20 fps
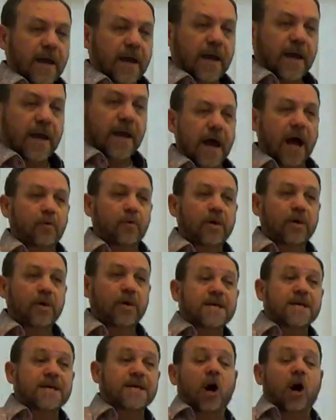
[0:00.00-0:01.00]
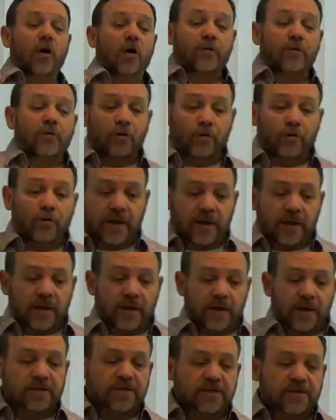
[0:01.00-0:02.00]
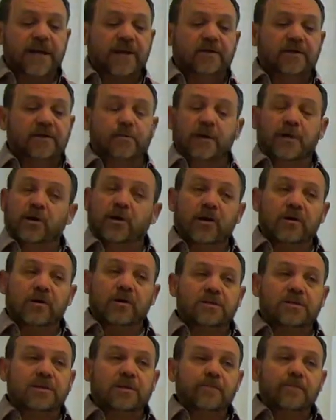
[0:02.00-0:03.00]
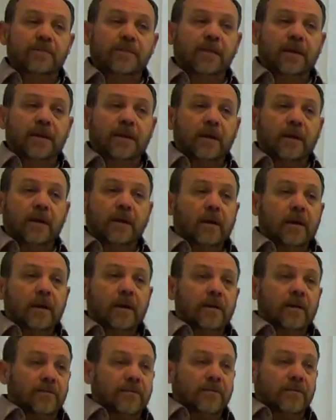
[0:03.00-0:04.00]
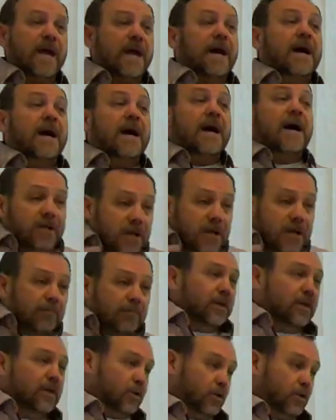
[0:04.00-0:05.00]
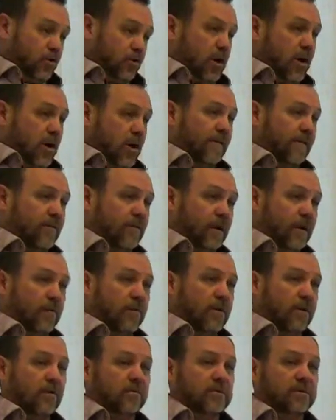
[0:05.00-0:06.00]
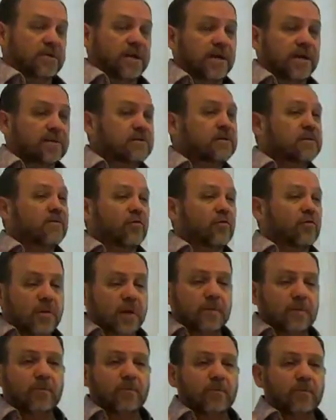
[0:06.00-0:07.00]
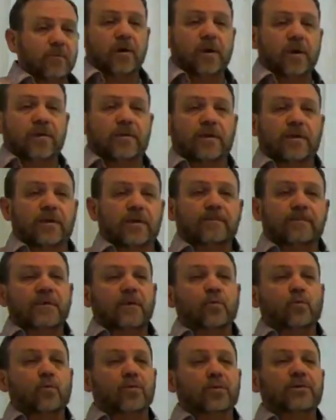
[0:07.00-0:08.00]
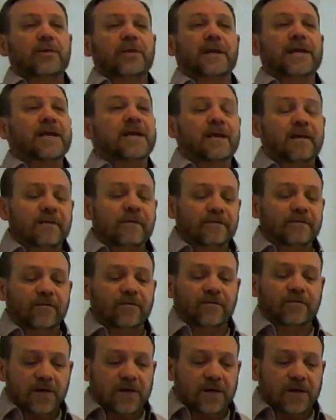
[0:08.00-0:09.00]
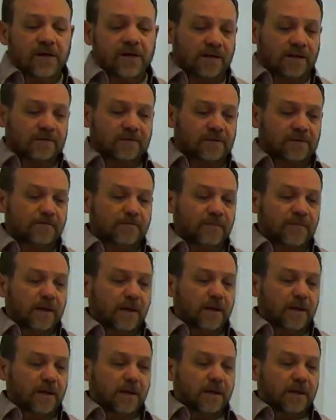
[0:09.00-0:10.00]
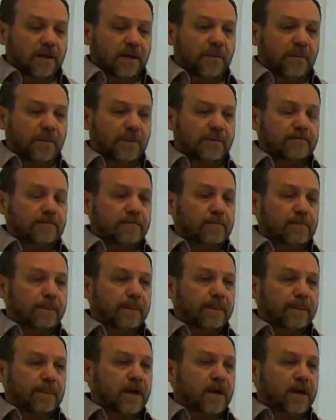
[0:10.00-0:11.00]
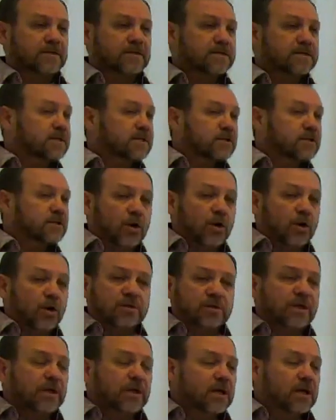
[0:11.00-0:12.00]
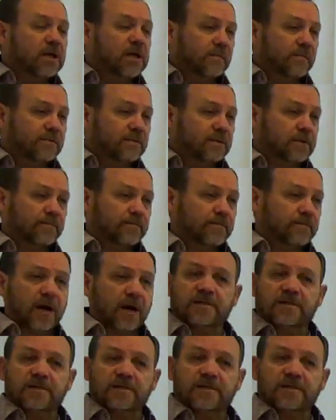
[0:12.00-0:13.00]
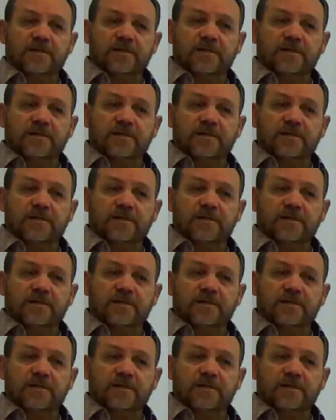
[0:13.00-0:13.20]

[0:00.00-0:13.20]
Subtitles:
and how He covered their sins, because they attempted to cover their own sins, you remember, with leaves, fig leaves. But God says, those leaves, God said,